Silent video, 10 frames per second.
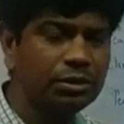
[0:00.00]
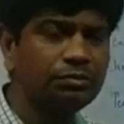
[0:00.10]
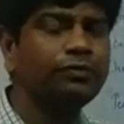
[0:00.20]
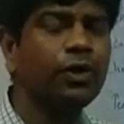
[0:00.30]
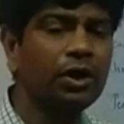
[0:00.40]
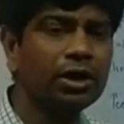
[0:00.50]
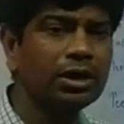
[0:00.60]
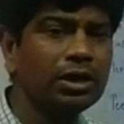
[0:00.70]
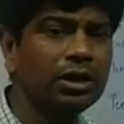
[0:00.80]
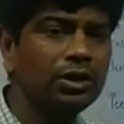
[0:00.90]
for
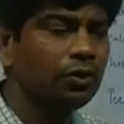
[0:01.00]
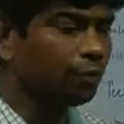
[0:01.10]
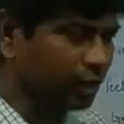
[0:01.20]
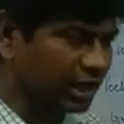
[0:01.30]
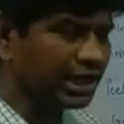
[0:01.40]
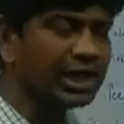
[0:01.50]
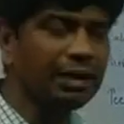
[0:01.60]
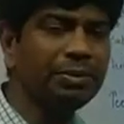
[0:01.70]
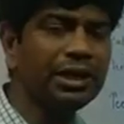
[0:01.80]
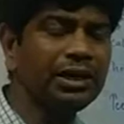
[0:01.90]
working
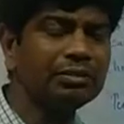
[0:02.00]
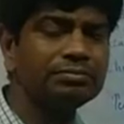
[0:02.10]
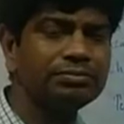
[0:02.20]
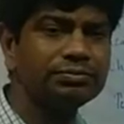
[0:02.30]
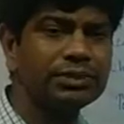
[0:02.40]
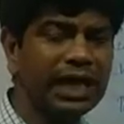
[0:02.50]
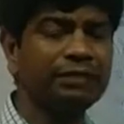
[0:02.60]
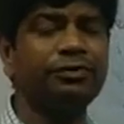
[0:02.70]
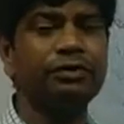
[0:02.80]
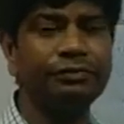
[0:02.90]
capital and
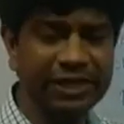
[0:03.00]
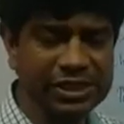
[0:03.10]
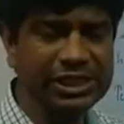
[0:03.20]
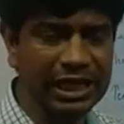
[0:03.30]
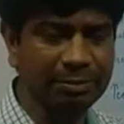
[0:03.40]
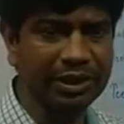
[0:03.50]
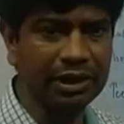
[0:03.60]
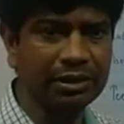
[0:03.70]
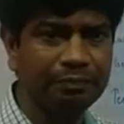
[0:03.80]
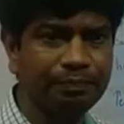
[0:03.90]
for fixed capital,